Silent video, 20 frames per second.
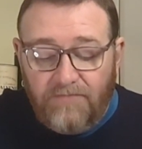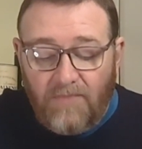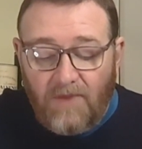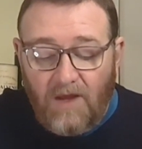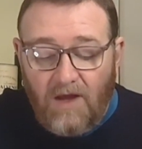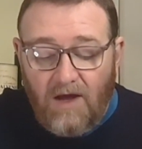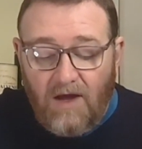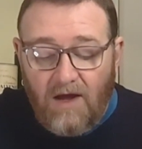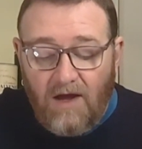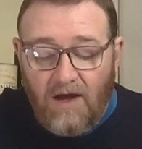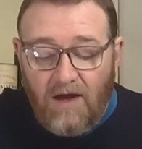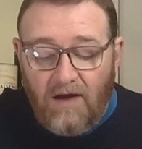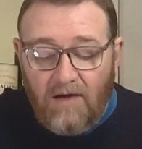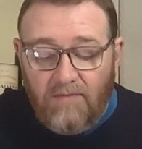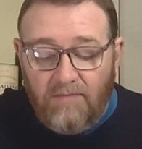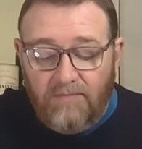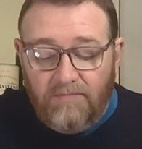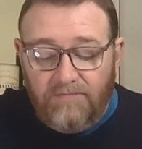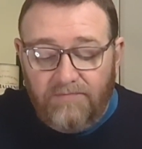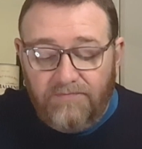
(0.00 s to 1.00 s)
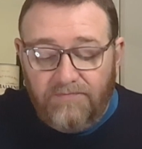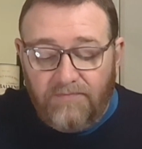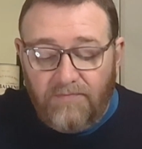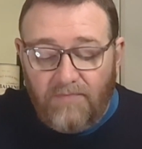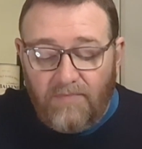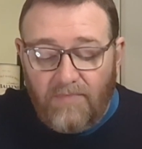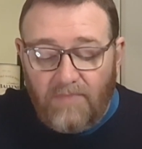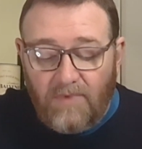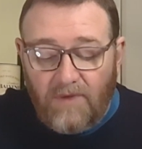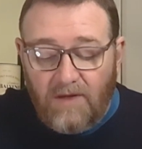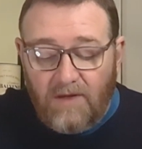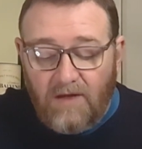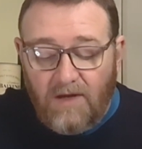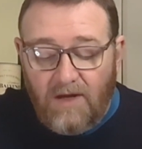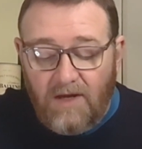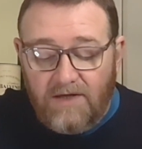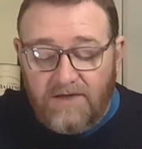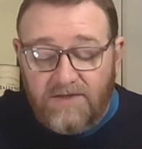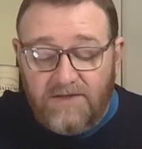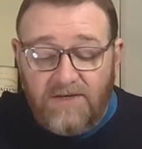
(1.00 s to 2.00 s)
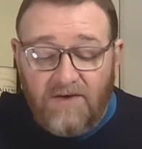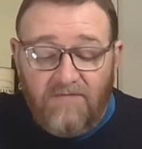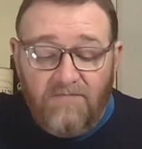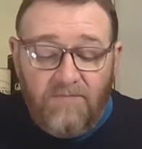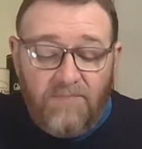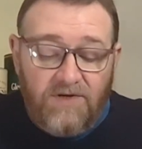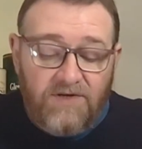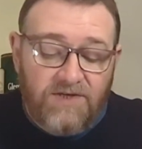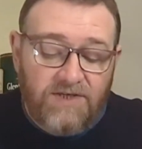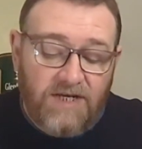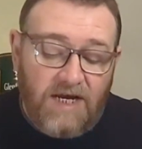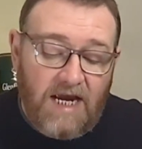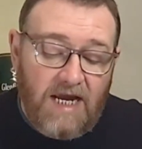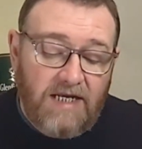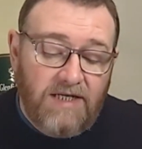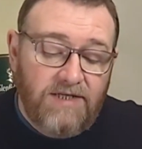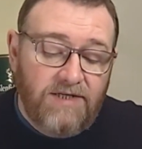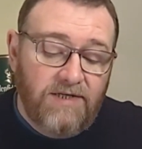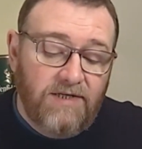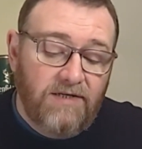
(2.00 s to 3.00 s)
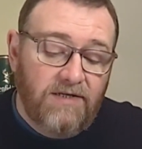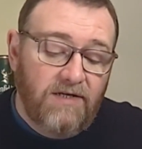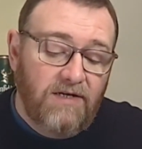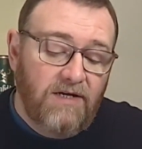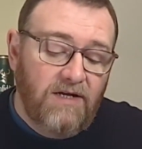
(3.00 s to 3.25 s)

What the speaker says: It's 7%.